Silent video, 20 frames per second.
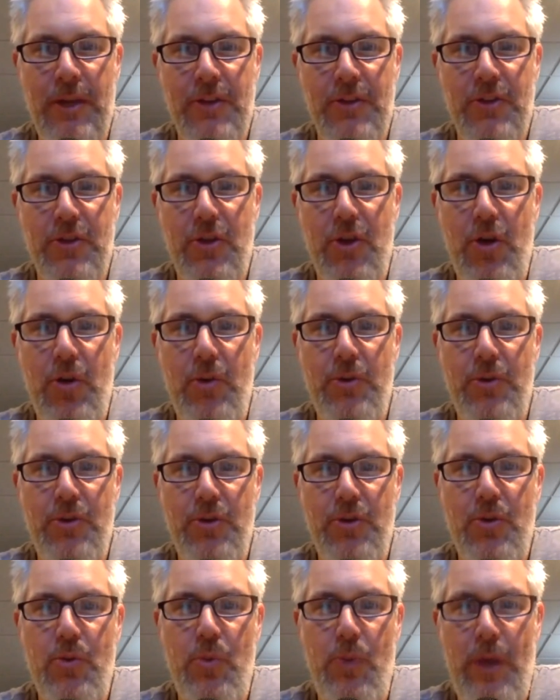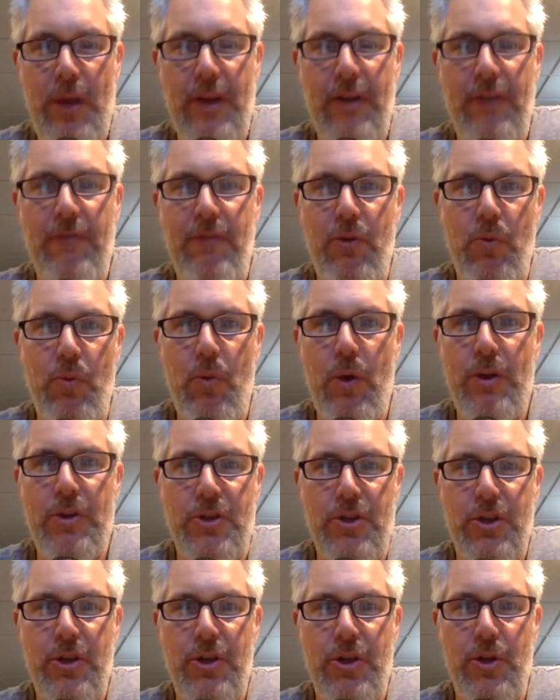So you're always sort of waiting for
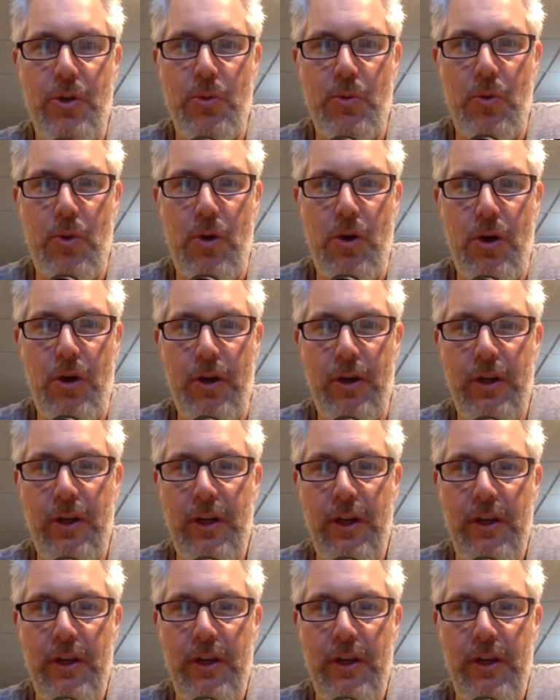what's going to go wrong.